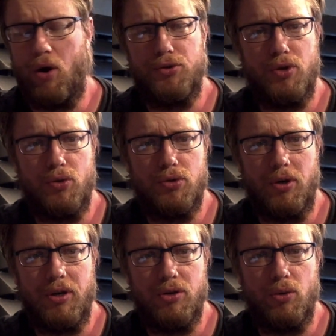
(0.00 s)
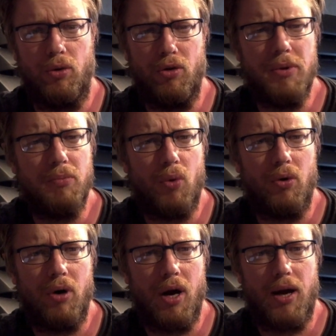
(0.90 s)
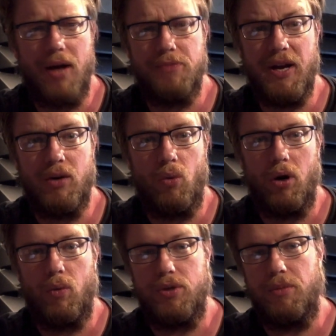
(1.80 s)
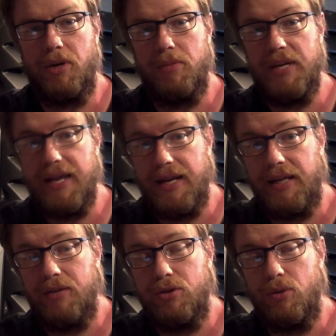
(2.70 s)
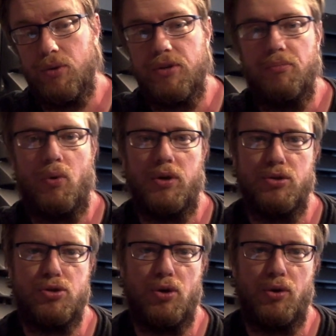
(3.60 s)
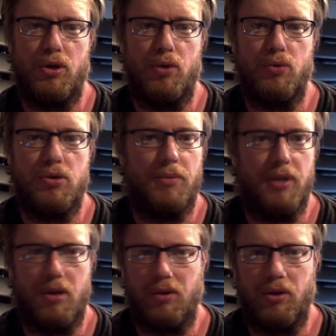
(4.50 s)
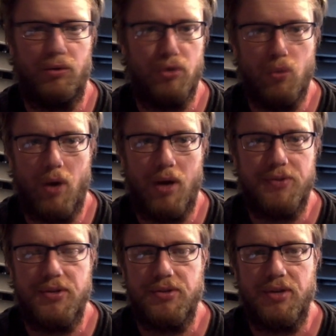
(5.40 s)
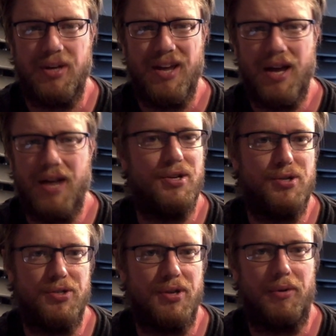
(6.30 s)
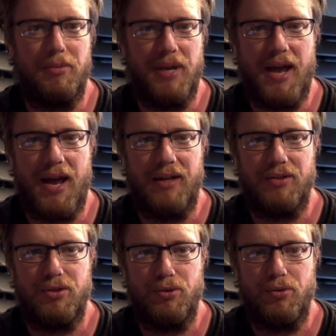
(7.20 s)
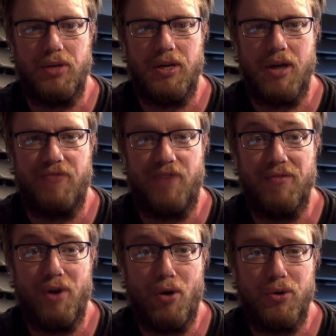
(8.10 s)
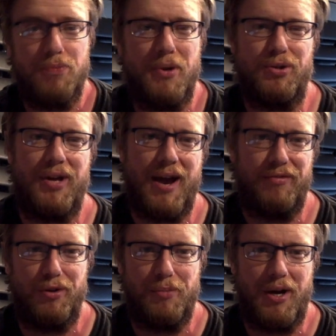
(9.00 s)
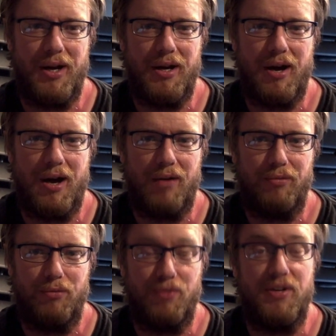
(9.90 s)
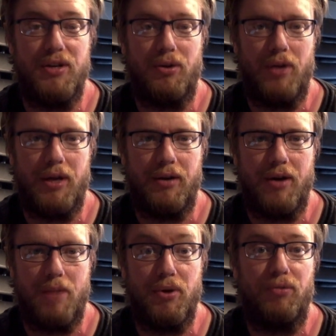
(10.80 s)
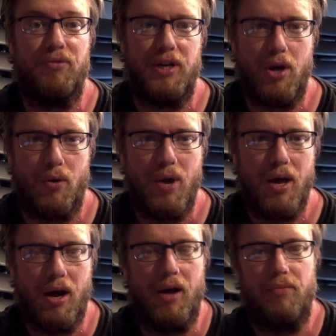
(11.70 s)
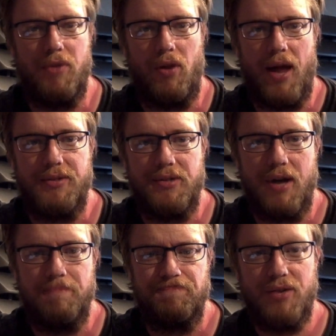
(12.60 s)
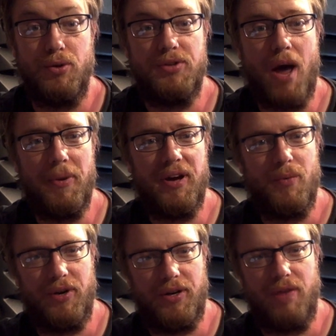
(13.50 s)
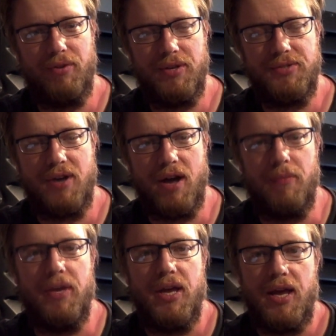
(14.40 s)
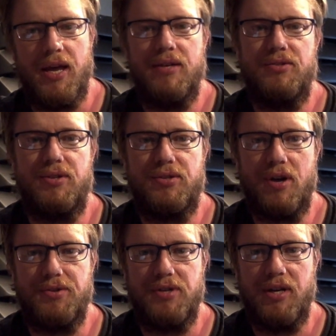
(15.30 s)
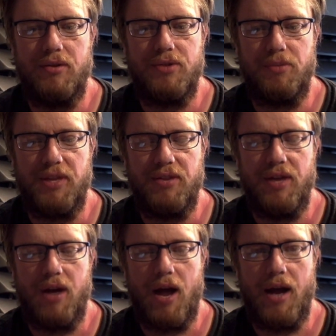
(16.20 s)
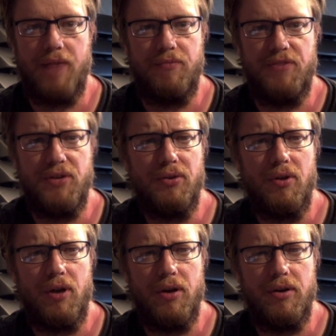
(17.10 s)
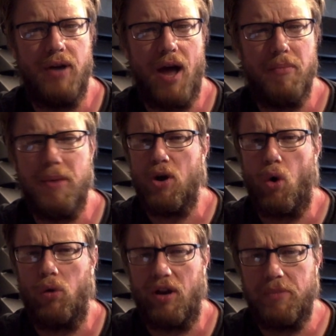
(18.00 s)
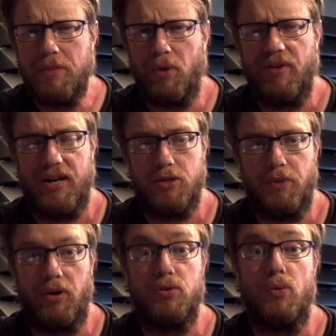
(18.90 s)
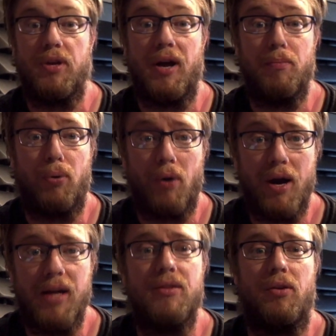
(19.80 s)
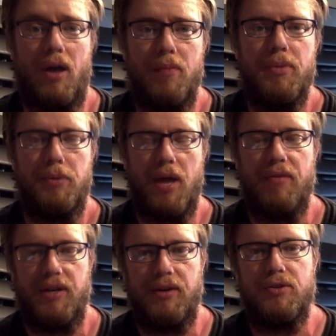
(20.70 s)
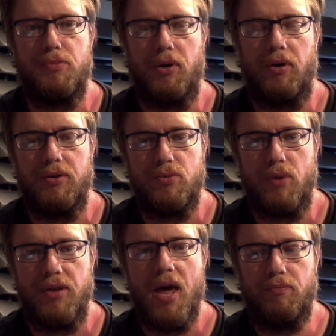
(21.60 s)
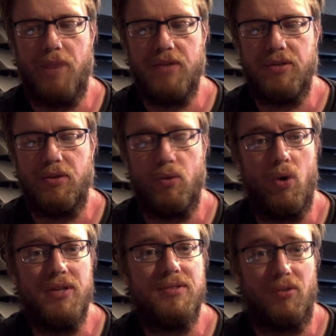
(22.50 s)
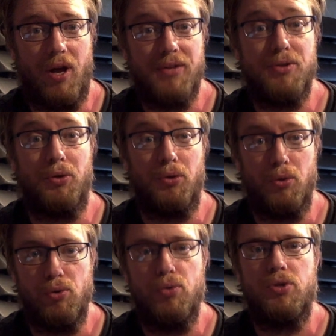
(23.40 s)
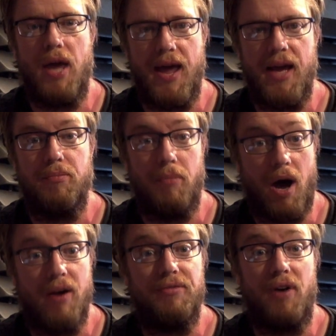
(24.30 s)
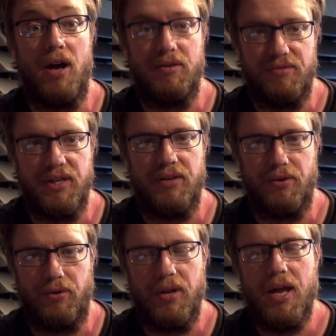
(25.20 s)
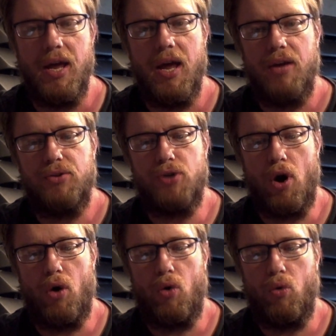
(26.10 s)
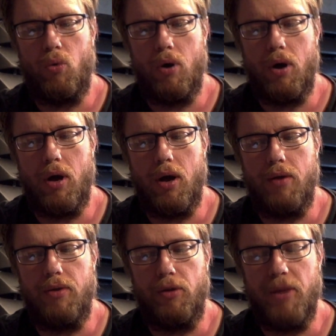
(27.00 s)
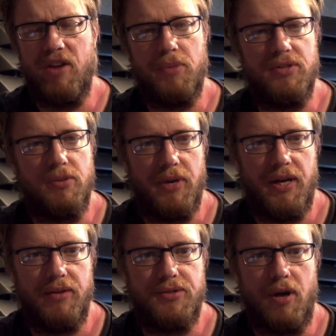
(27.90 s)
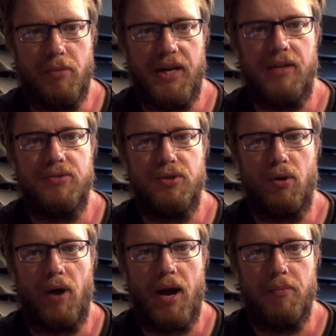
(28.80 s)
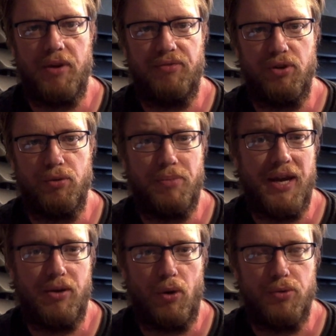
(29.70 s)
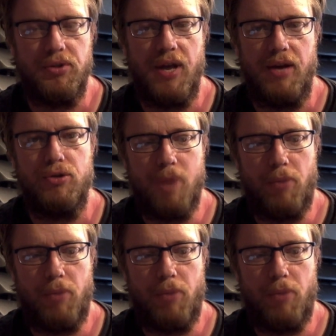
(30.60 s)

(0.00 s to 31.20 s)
And also starting to do a little bit more cosmetic work, which I'm going to be getting into at some point to show you some of the little nuances and additions I'm going to be adding to the 5.0, especially after my reveal and build video the last time. So the topic I want to cover this time is discussing something that I feel not a whole lot of people had experience with, and I pray that a lot of people have an experience with. Basically, what it's like to lose a modified vehicle. So there may have been some hints on my Instagram if you pay close attention.